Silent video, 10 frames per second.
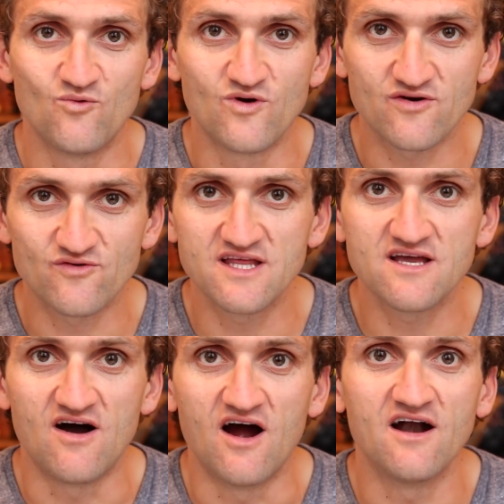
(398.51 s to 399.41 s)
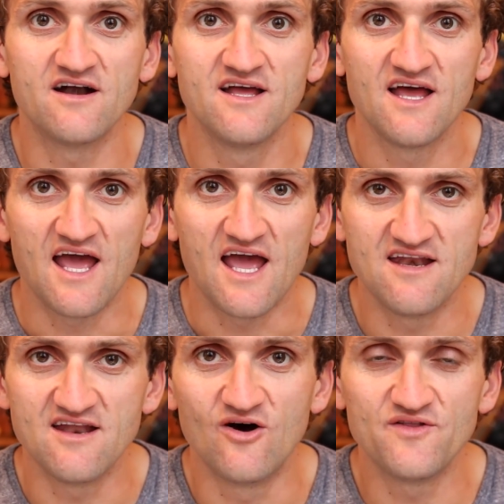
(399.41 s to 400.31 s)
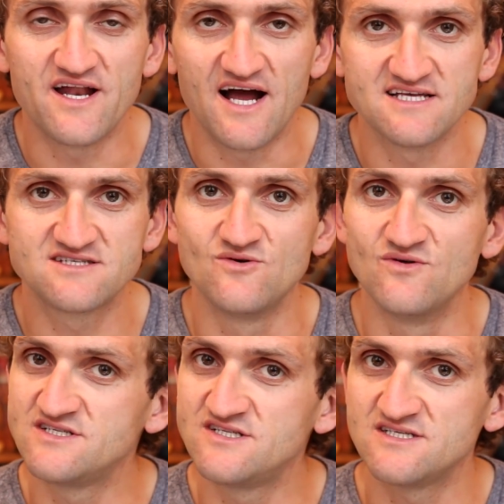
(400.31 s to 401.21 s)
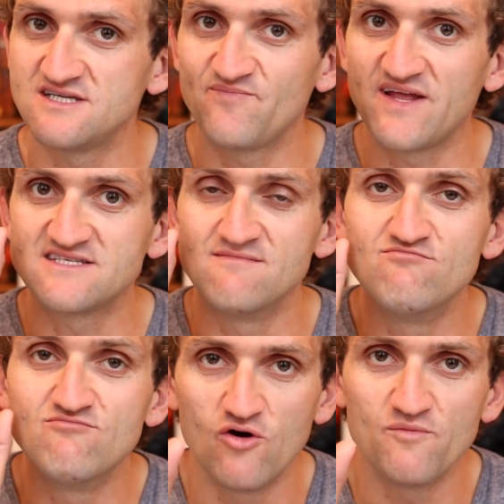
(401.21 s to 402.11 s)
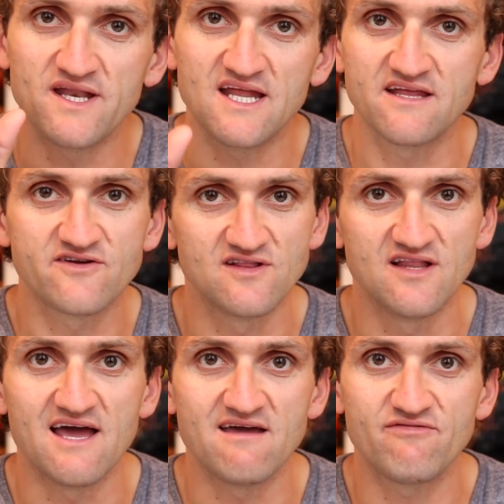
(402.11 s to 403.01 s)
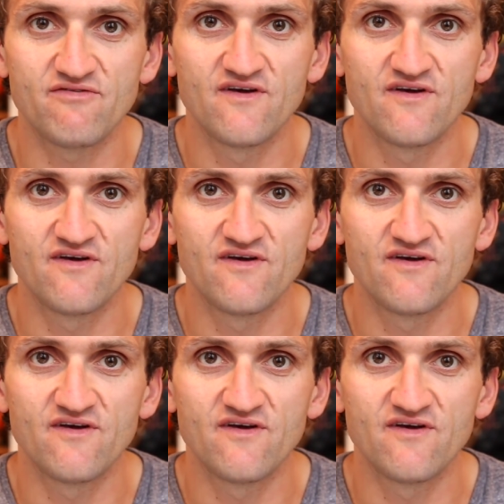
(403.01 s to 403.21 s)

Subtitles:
work really hard, and know that high school is just, it's a moment in your life.